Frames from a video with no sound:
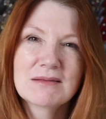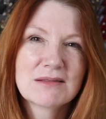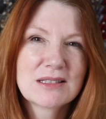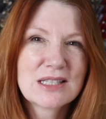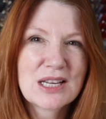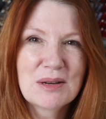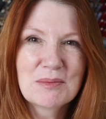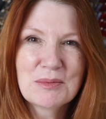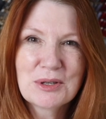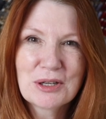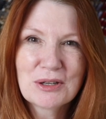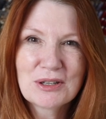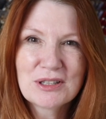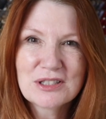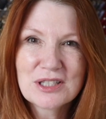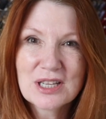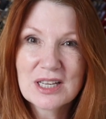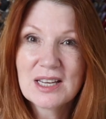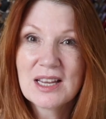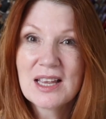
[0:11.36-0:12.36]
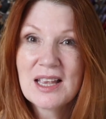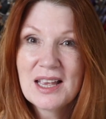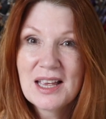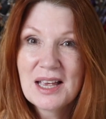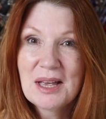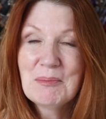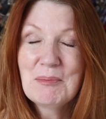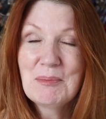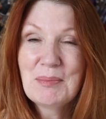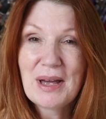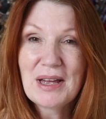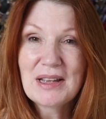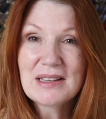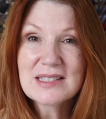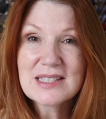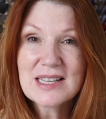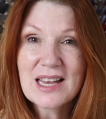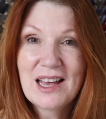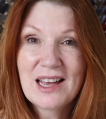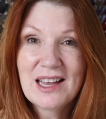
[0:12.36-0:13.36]
terminology.
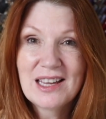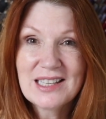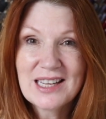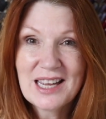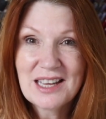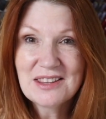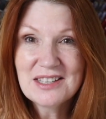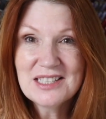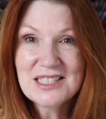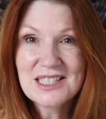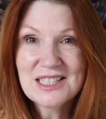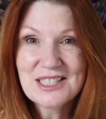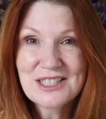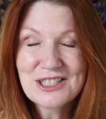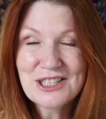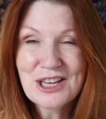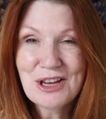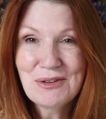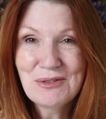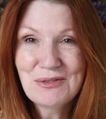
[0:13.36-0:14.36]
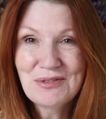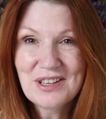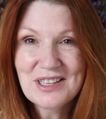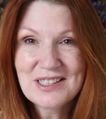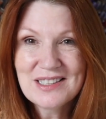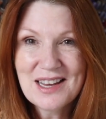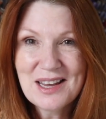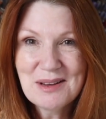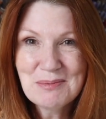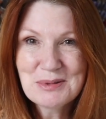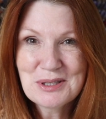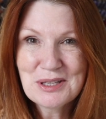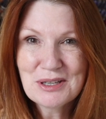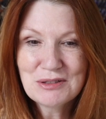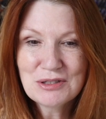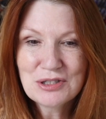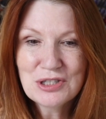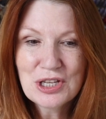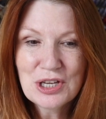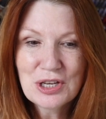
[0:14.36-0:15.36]
But yeah, this is SewVid
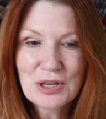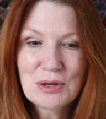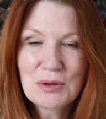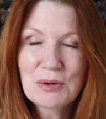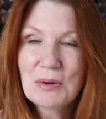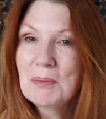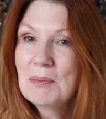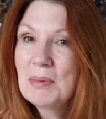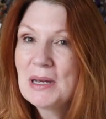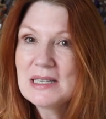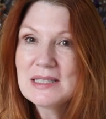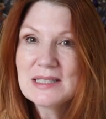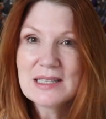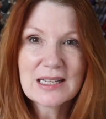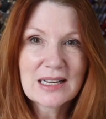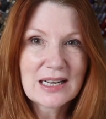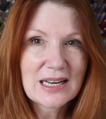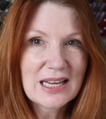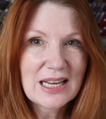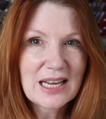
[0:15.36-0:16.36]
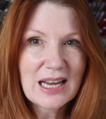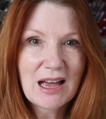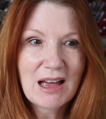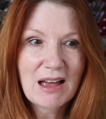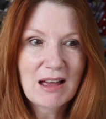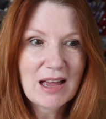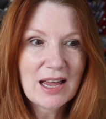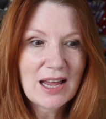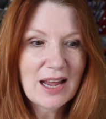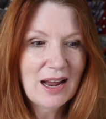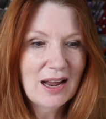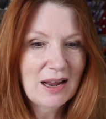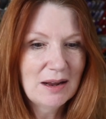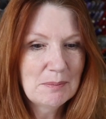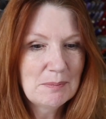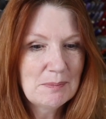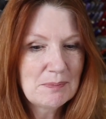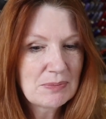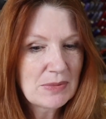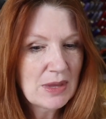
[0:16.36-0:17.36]
episode 2. Basically, I
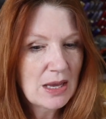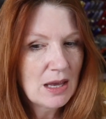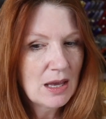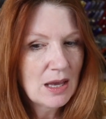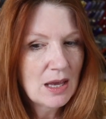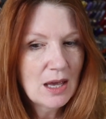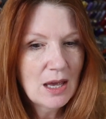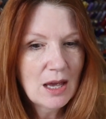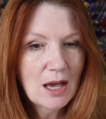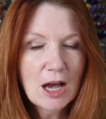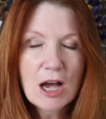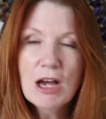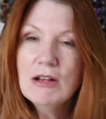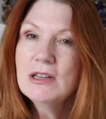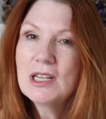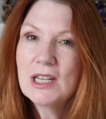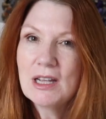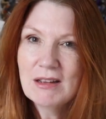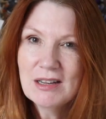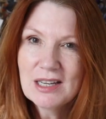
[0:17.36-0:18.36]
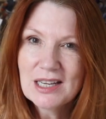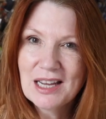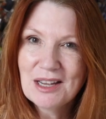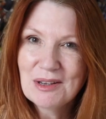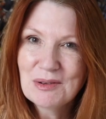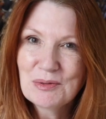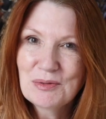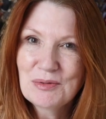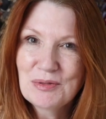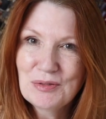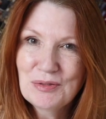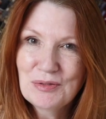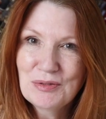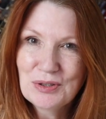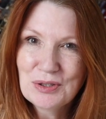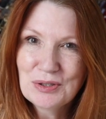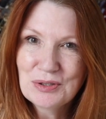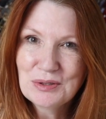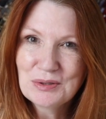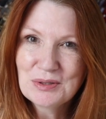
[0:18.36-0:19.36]
am only going out for
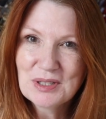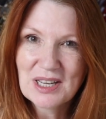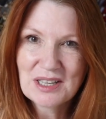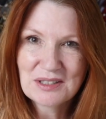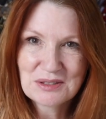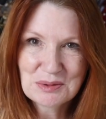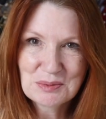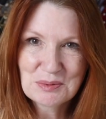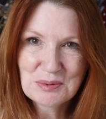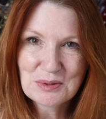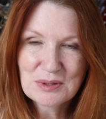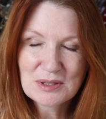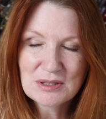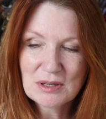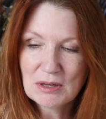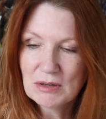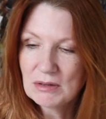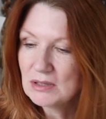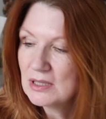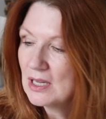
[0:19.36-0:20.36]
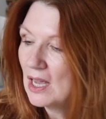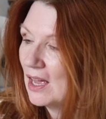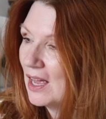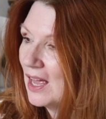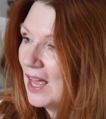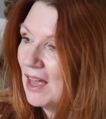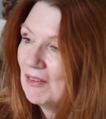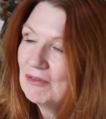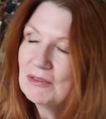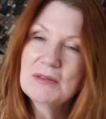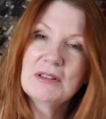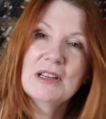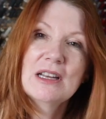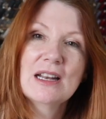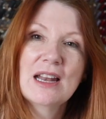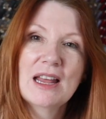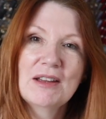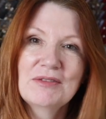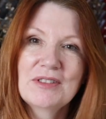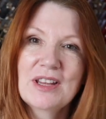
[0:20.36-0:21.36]
food and to walk the dogs. I
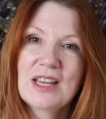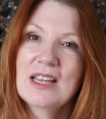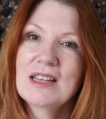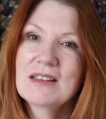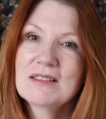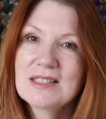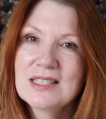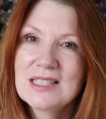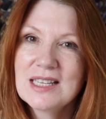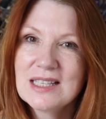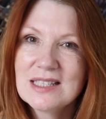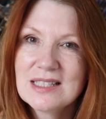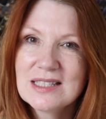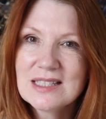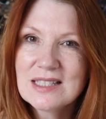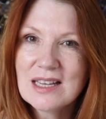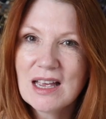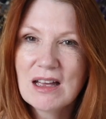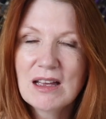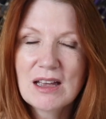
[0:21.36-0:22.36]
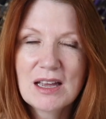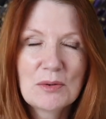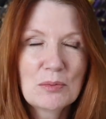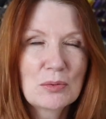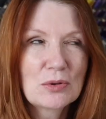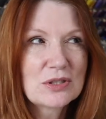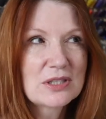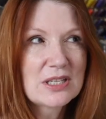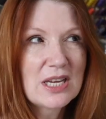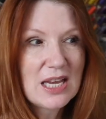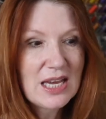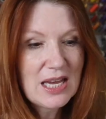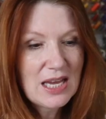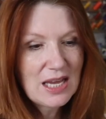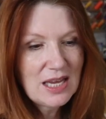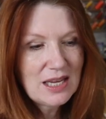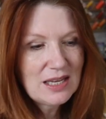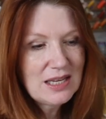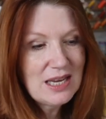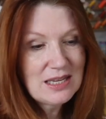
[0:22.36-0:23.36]
haven't left the house since I was
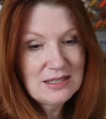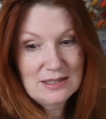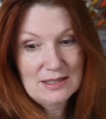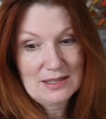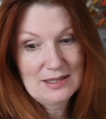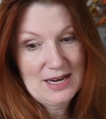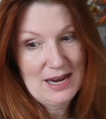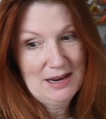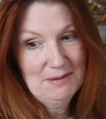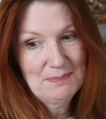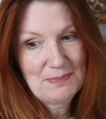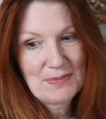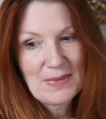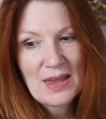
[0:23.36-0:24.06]
here yesterday.